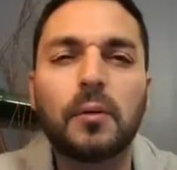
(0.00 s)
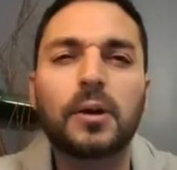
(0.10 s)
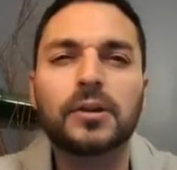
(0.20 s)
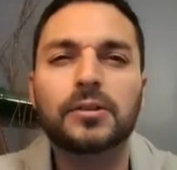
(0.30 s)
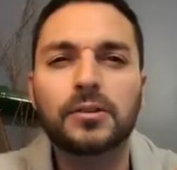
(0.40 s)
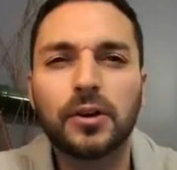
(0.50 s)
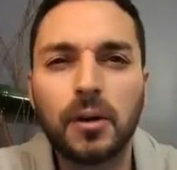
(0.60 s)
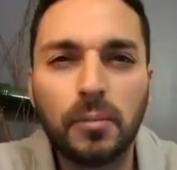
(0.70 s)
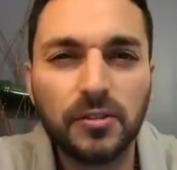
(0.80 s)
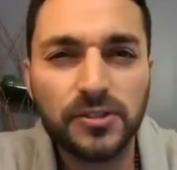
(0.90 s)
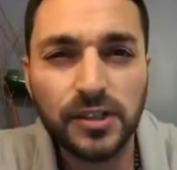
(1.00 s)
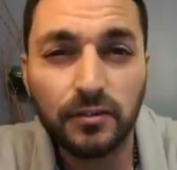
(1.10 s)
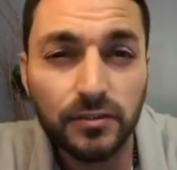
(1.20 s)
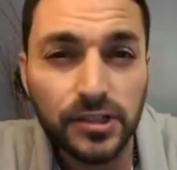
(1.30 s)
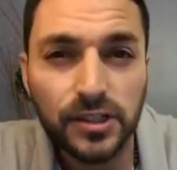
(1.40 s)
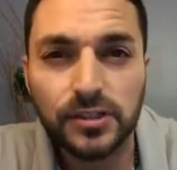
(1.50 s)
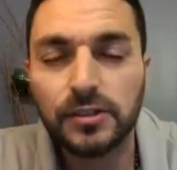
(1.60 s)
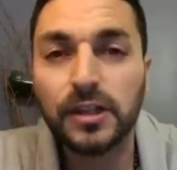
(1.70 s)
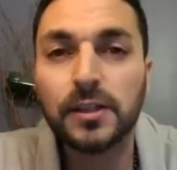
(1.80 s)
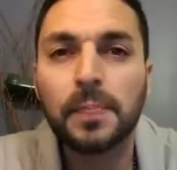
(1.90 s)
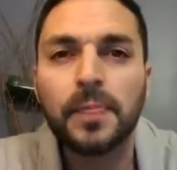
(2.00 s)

I wanted to talk about selfishness, right?